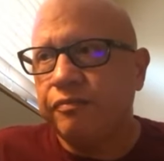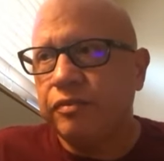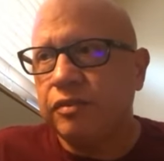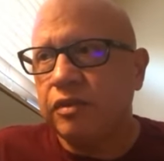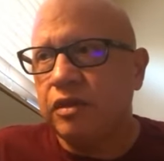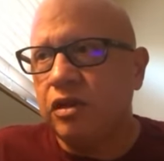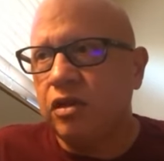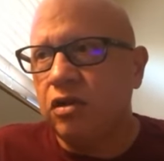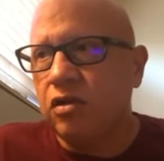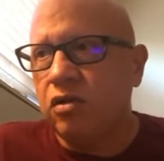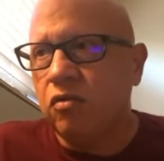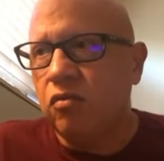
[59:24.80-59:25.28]

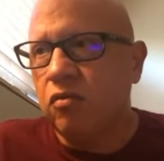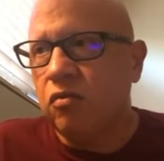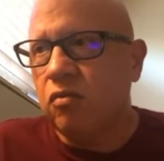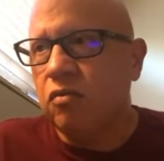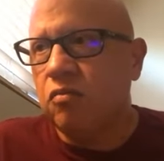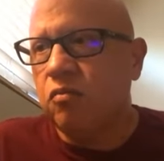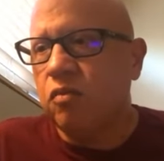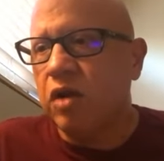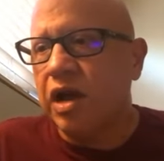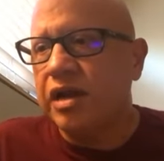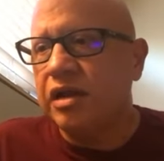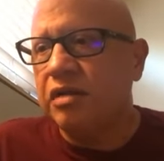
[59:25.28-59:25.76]
you know,
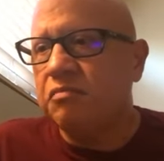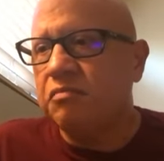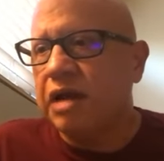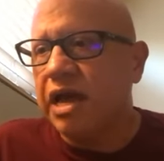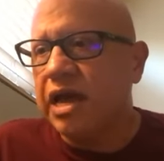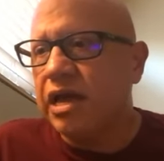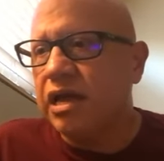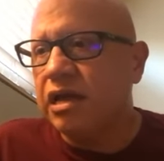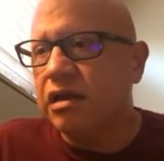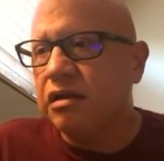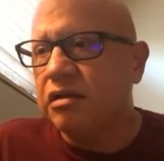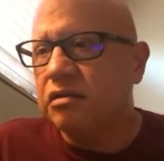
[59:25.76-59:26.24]
why did
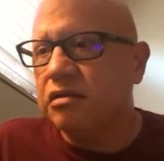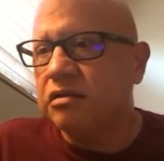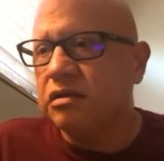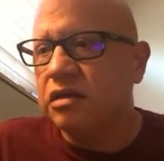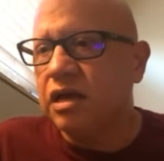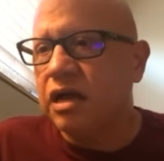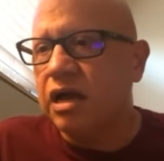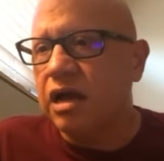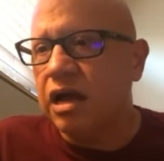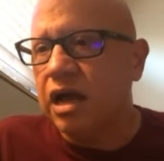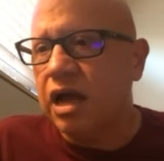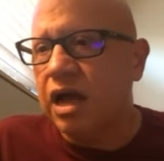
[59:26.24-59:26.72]
my
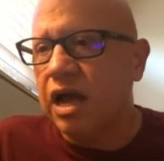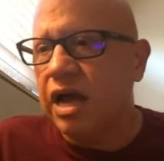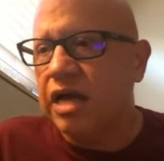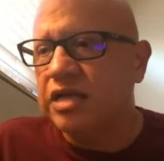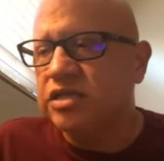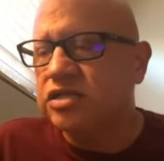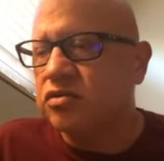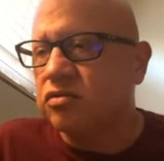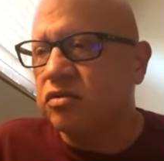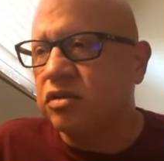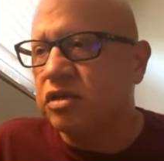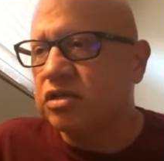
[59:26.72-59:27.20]
high
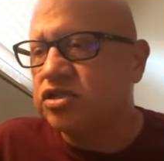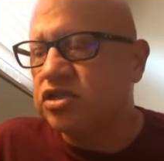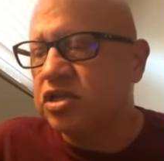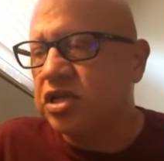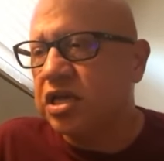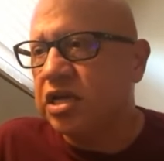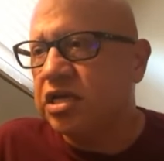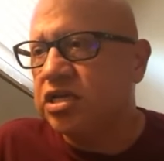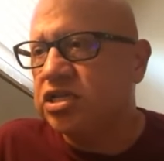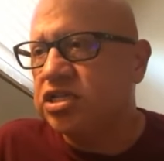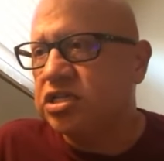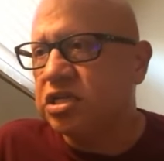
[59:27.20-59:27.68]
school
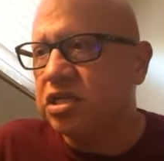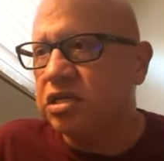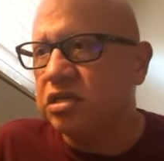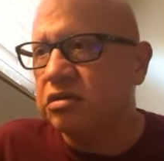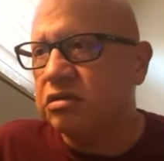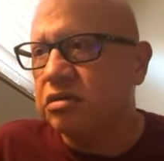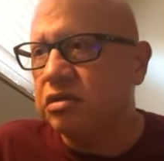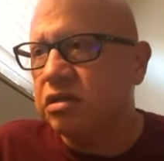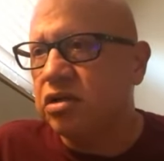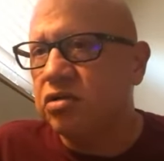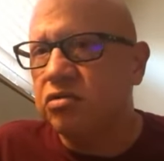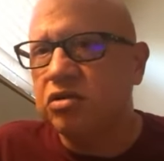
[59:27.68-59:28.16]

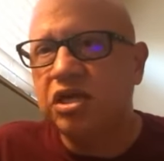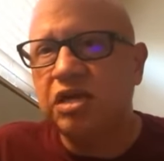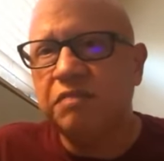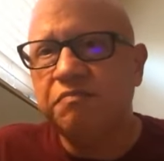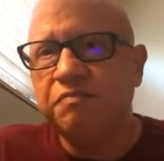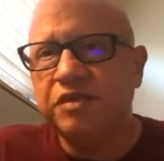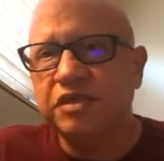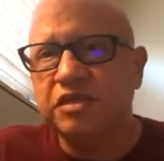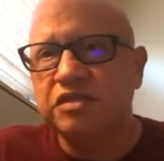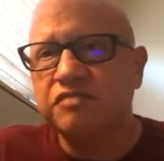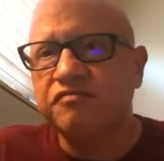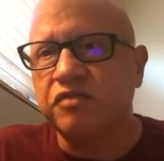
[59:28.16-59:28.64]
education, you know,
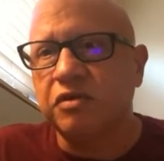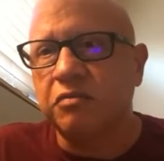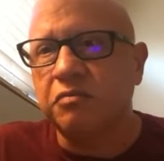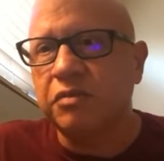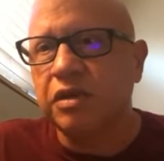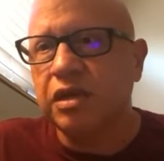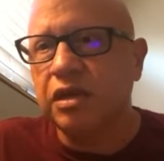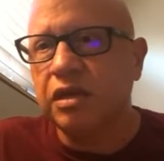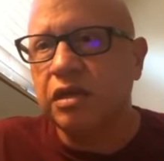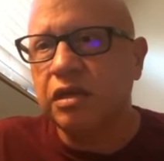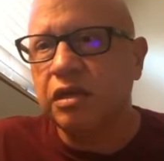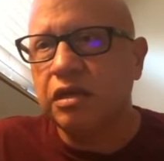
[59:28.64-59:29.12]
keep this from
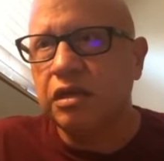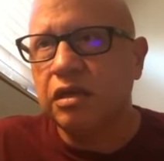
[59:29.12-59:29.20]
me?